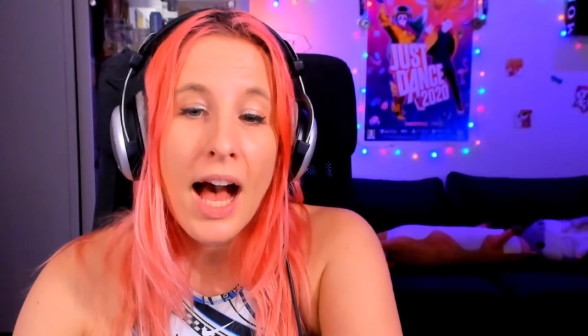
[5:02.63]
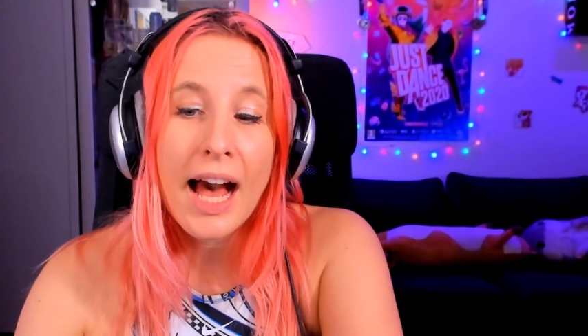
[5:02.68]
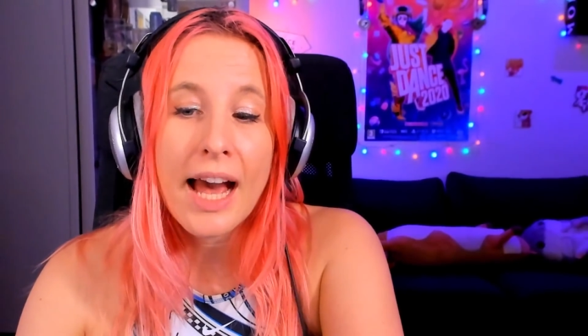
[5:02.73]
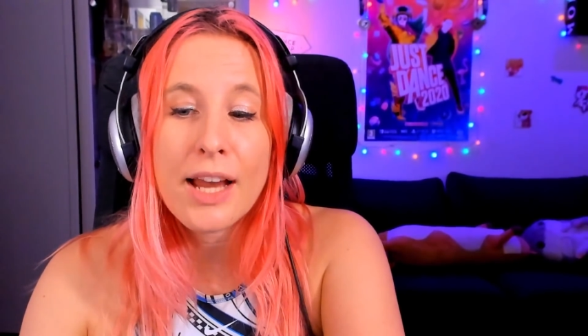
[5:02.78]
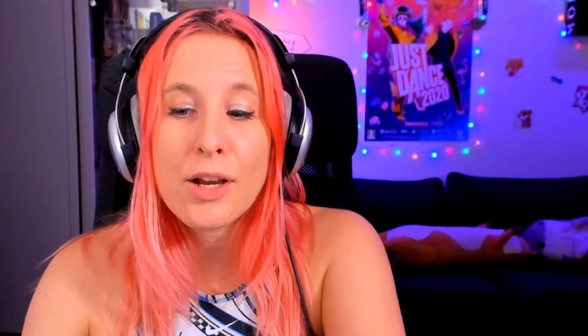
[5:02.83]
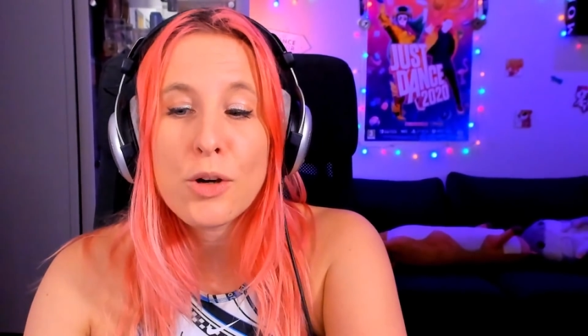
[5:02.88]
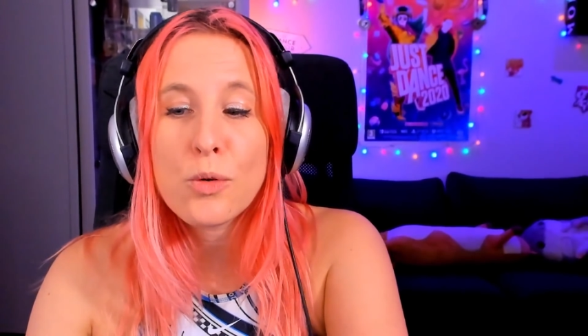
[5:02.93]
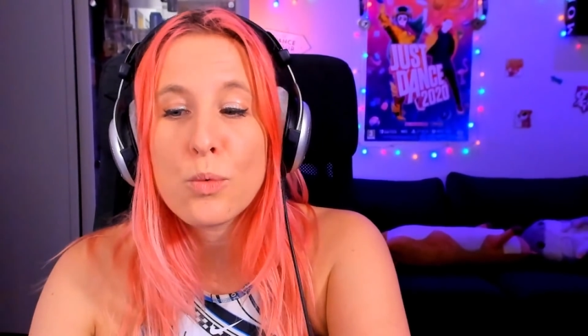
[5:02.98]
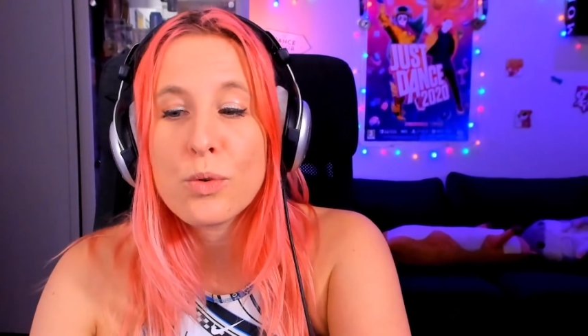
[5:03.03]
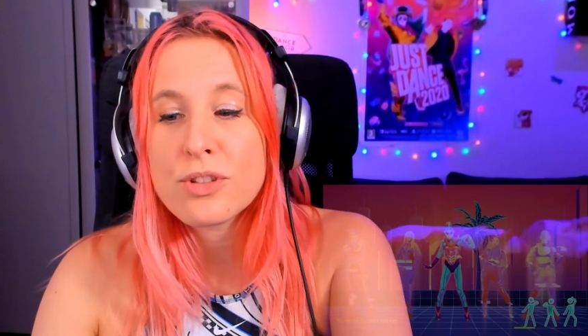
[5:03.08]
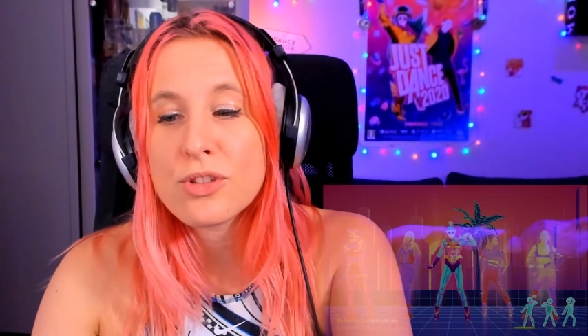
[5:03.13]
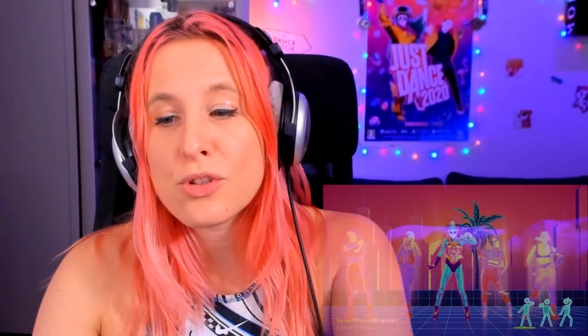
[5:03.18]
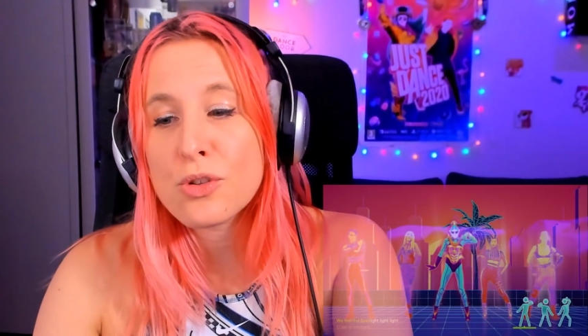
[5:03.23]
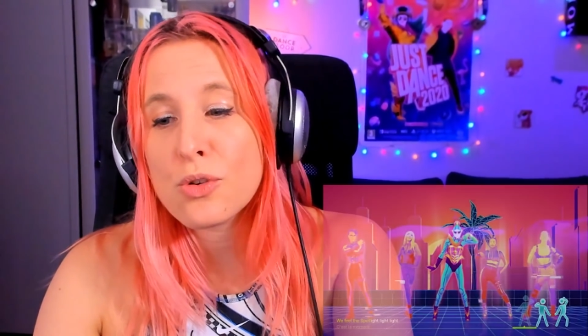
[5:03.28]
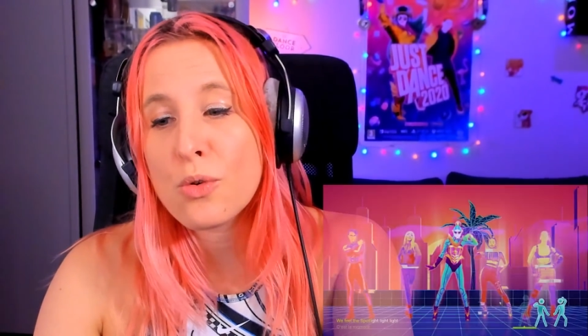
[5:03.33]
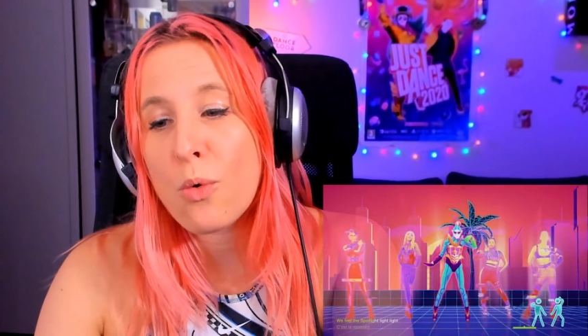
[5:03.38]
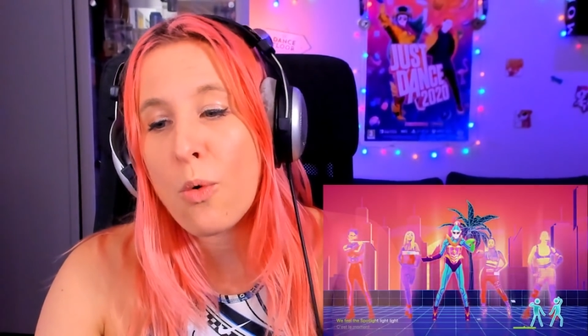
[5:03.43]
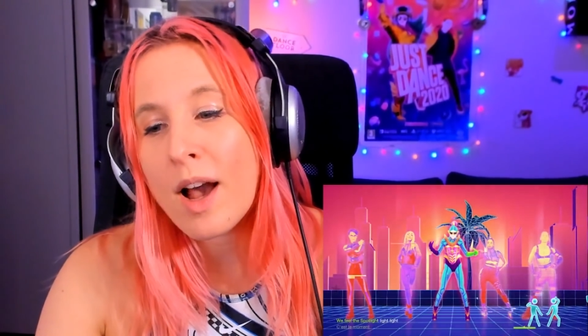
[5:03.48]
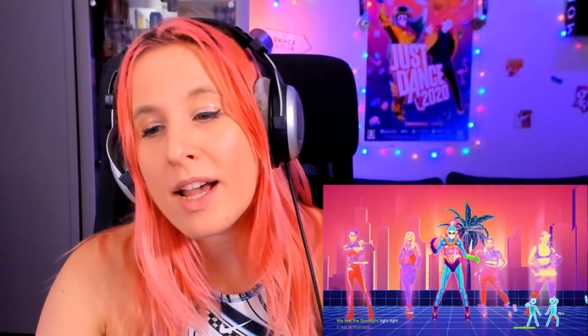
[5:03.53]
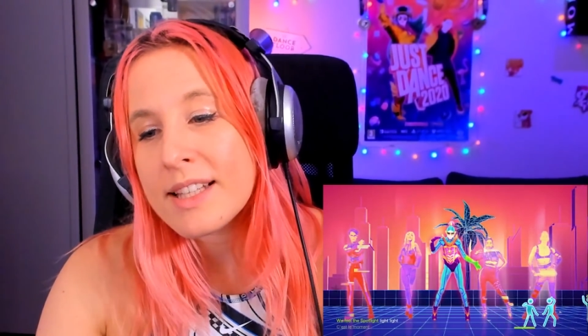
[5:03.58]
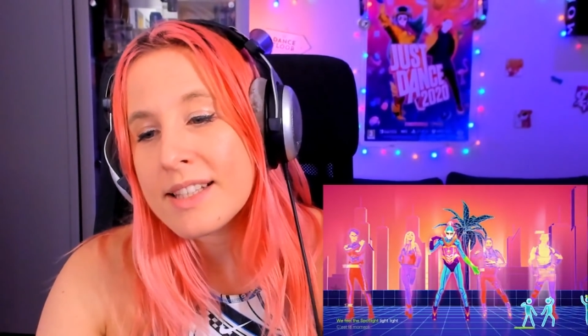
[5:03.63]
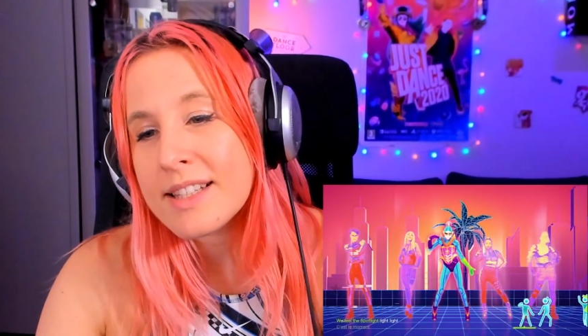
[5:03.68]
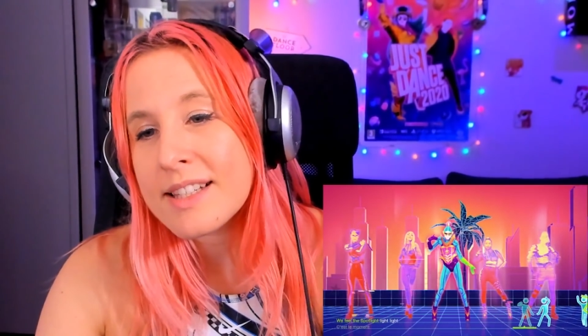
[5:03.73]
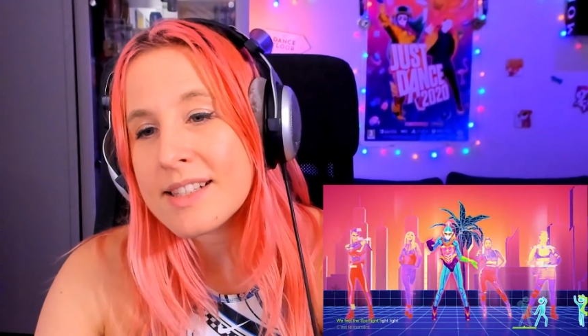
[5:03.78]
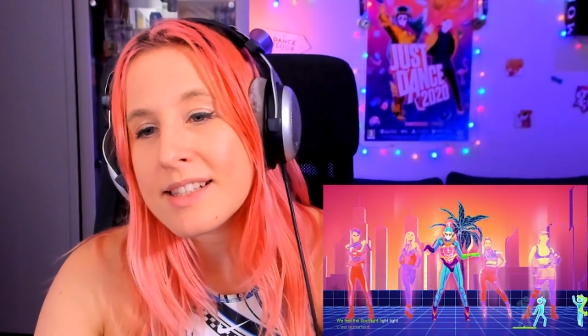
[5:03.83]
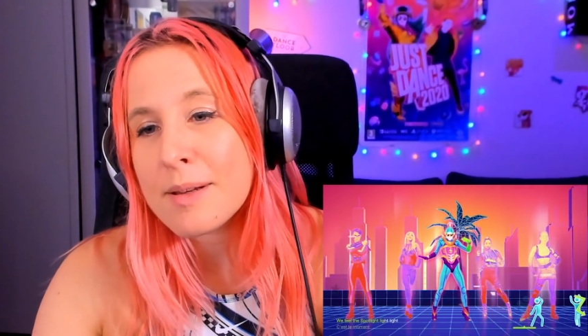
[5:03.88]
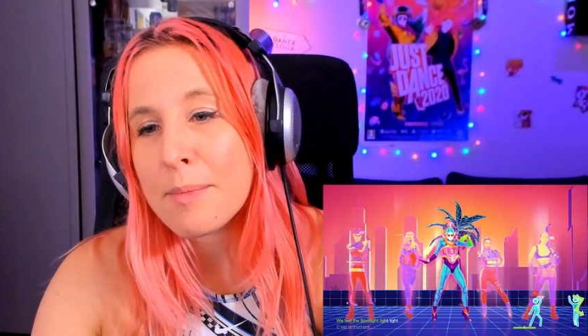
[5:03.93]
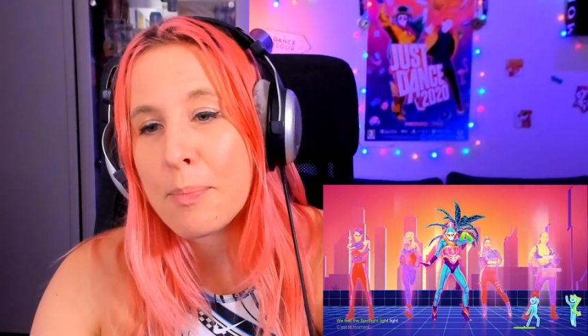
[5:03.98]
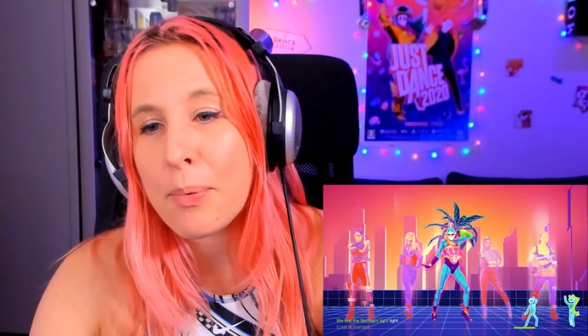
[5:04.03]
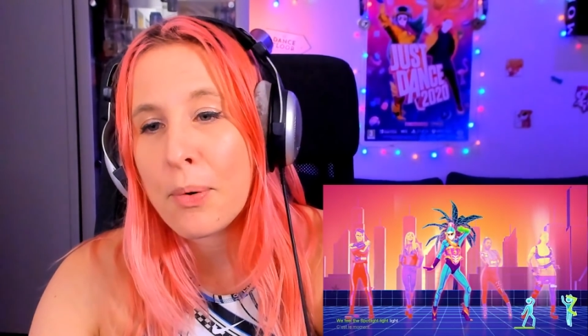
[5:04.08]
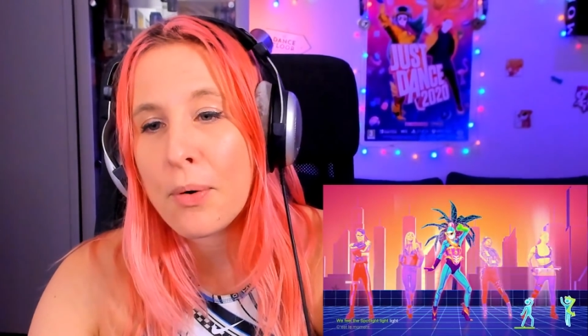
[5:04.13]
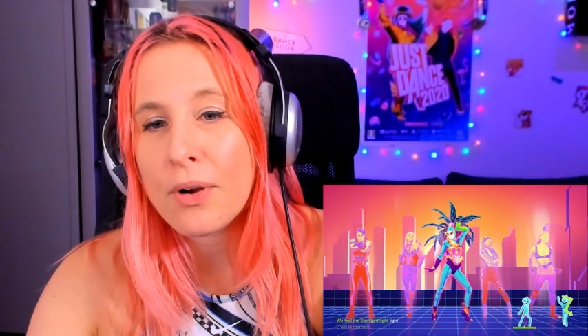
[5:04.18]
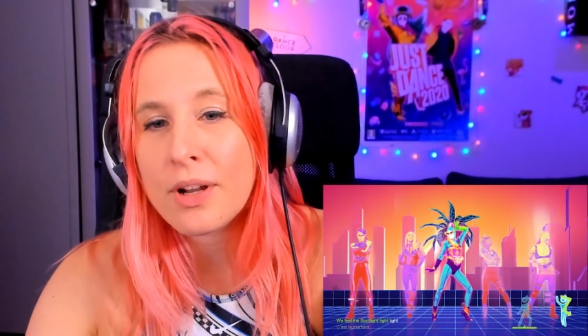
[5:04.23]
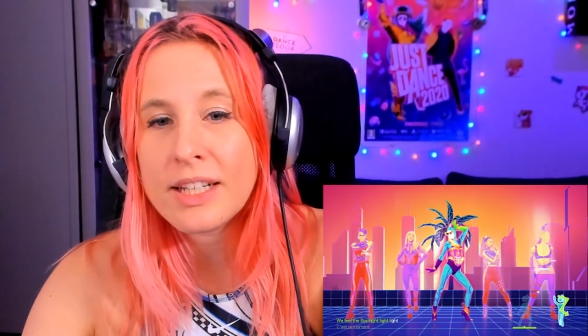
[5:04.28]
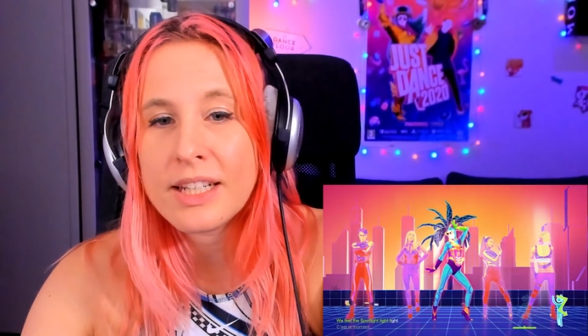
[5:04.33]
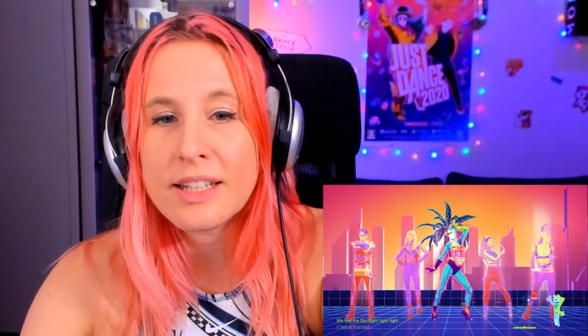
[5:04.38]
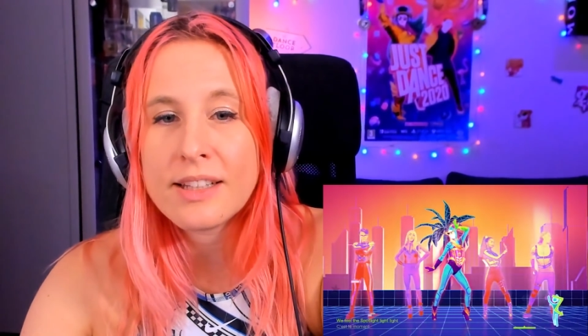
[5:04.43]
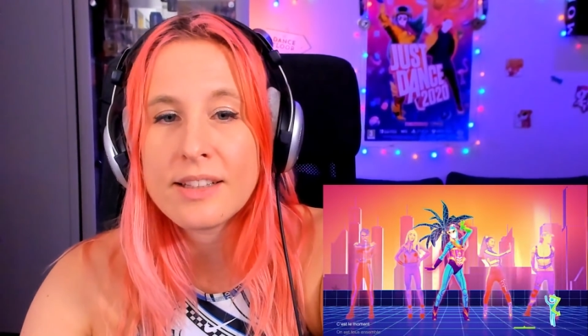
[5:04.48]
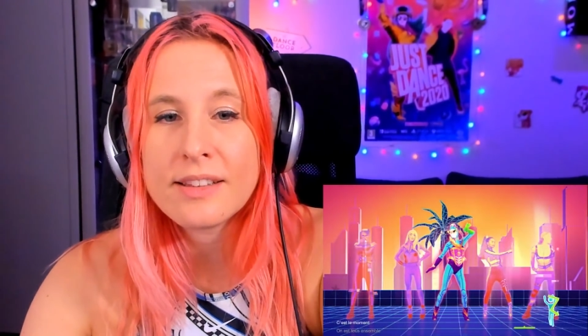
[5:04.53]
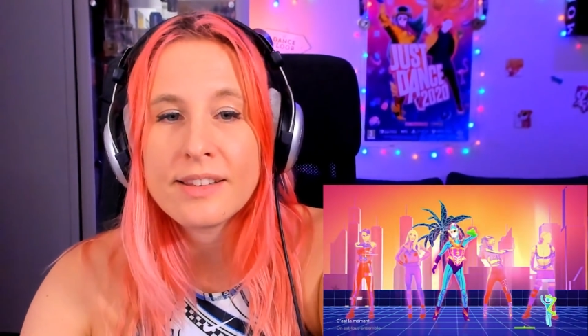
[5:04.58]
I was quite
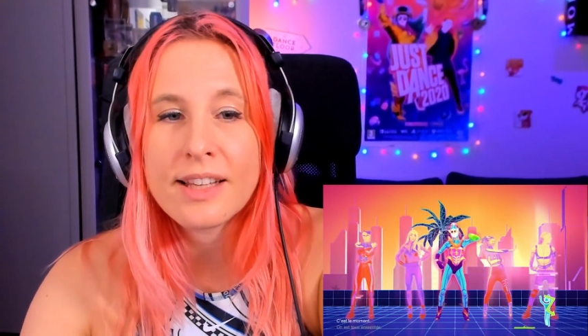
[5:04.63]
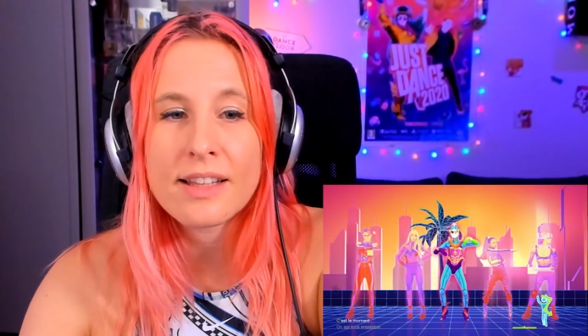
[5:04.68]
disappointed